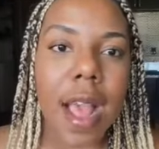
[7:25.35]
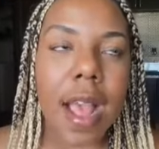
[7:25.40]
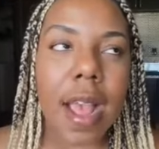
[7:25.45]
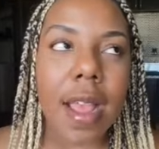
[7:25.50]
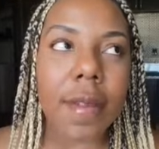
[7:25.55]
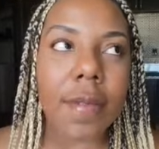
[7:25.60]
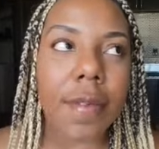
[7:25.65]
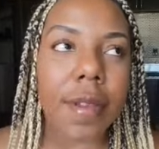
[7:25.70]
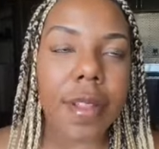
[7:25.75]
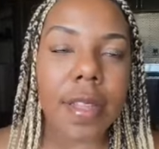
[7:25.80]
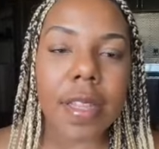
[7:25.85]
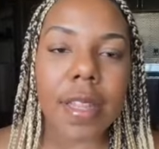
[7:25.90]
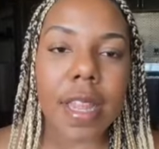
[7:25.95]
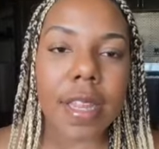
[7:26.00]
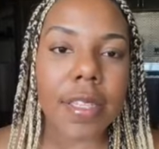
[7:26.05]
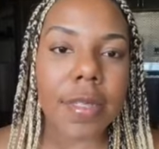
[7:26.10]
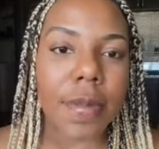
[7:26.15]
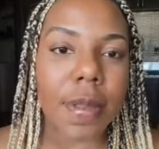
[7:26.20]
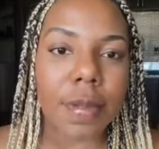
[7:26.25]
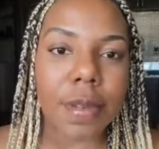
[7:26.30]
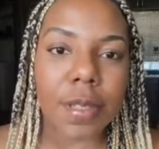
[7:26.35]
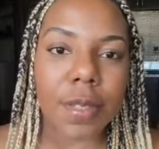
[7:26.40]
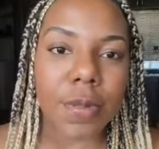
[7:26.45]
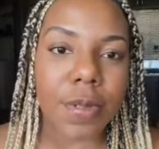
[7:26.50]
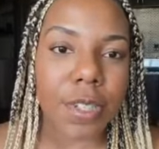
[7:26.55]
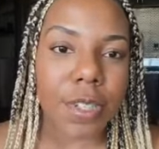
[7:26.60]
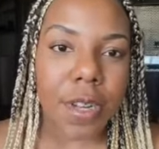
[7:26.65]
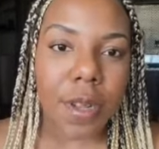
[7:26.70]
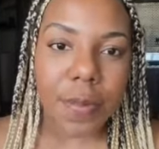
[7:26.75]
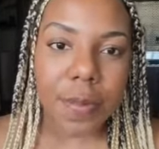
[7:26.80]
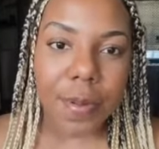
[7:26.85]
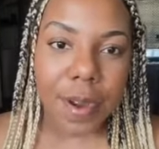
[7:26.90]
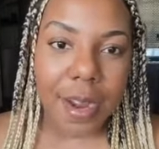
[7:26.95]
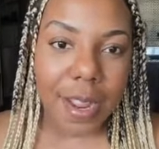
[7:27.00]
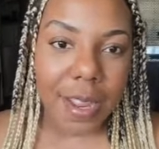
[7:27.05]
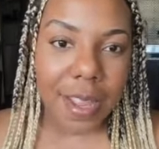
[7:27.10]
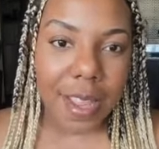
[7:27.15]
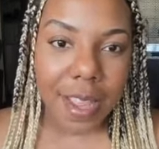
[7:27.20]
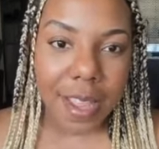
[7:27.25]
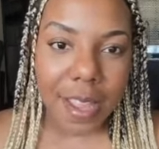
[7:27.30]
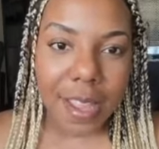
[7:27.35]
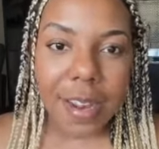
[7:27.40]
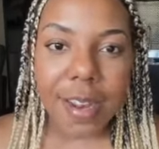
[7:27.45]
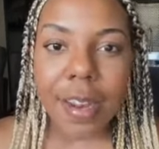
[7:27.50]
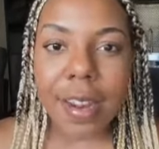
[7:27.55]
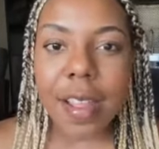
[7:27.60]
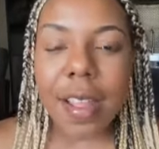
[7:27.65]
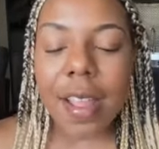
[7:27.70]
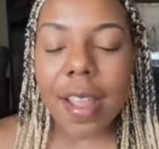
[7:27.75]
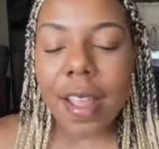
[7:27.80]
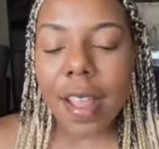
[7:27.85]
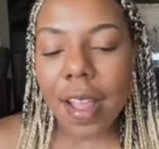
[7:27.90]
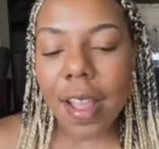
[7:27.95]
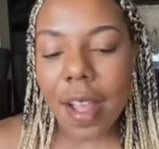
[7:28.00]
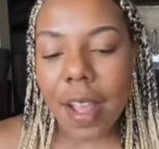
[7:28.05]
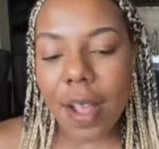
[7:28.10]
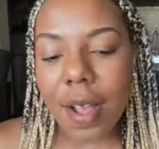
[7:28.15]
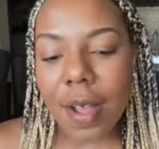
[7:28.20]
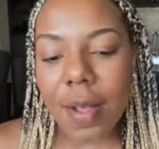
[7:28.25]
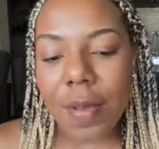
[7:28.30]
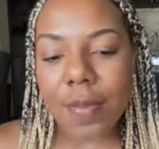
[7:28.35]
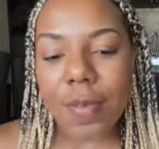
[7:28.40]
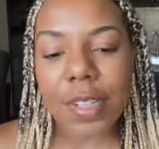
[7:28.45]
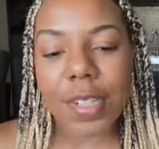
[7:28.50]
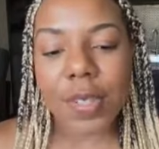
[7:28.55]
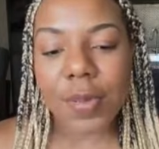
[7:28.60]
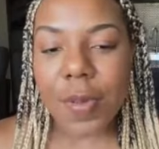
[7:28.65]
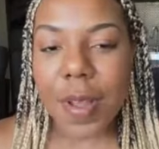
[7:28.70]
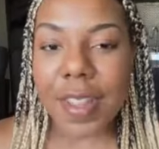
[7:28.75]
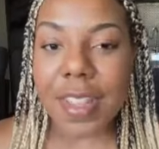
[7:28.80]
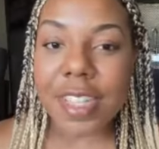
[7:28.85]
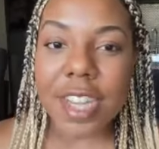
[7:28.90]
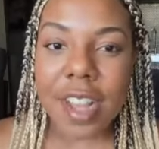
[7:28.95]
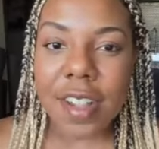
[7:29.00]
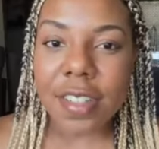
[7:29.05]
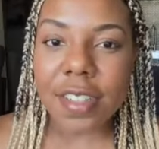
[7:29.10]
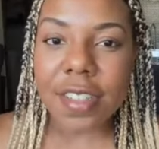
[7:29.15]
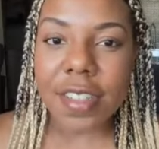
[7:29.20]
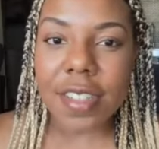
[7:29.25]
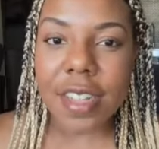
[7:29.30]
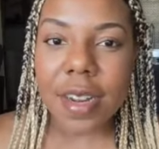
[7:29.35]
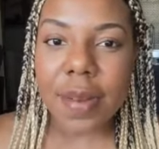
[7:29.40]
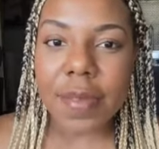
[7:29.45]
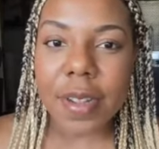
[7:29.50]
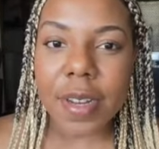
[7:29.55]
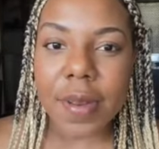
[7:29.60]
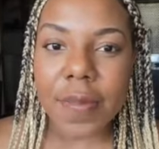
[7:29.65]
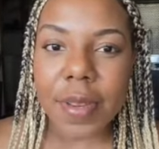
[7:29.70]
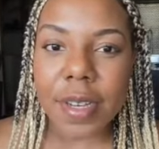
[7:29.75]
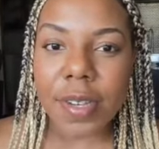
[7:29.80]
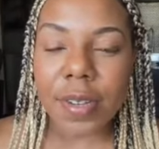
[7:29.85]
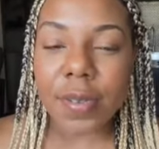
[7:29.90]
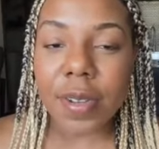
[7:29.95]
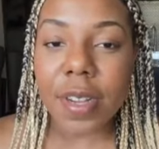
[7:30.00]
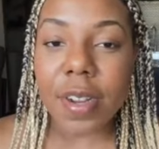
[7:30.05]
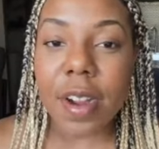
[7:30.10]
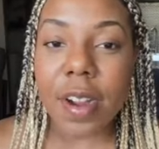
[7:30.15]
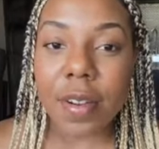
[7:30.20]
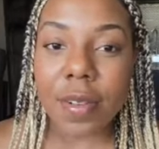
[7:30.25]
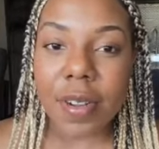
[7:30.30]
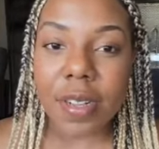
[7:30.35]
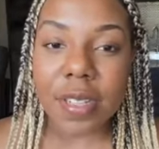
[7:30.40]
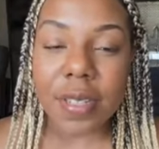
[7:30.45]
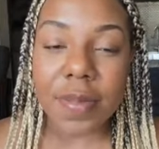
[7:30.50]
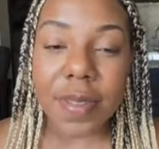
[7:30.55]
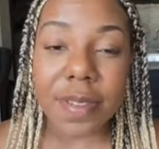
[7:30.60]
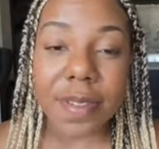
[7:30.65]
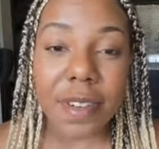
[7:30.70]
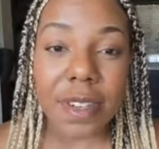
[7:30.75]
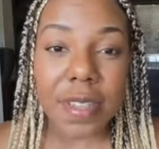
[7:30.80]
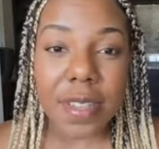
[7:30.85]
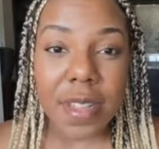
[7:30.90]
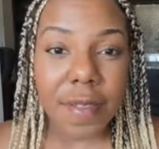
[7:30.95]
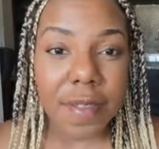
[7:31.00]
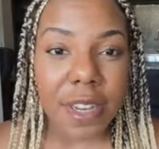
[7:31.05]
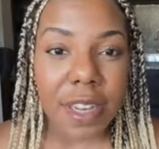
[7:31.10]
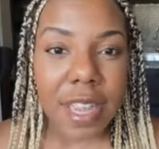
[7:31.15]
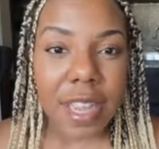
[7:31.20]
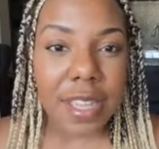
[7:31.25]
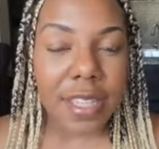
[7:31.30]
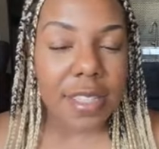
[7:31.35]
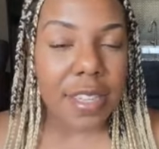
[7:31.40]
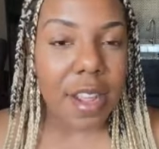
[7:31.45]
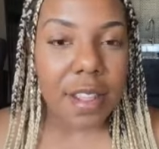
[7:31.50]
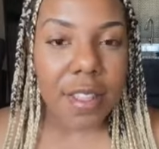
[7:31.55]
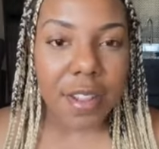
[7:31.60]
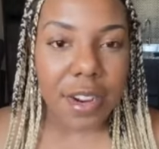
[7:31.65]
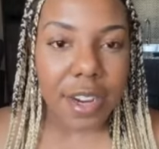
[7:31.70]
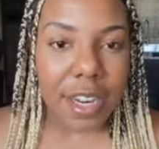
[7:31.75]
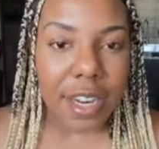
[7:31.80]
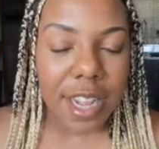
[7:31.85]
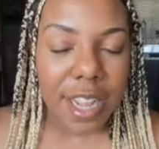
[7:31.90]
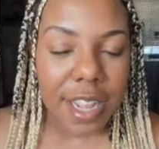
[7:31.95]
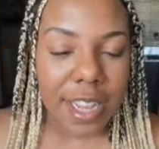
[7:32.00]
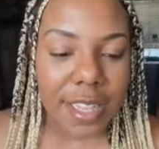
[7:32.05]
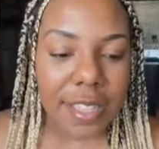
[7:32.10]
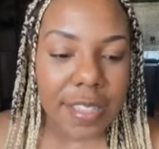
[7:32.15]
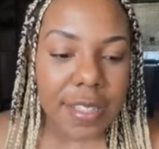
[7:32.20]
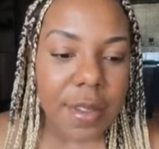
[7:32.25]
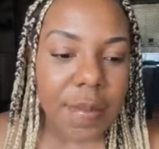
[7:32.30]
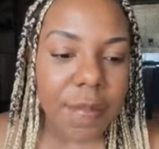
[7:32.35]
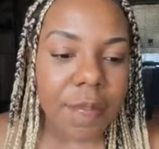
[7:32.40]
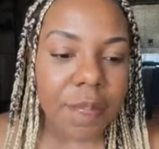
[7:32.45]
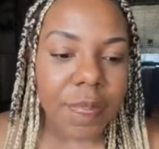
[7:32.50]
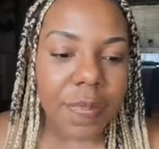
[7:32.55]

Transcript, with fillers: I really like to be able to switch it up when I can, um, which is why the challenges that I'm going to be doing are going to be for seven days, not 30 days.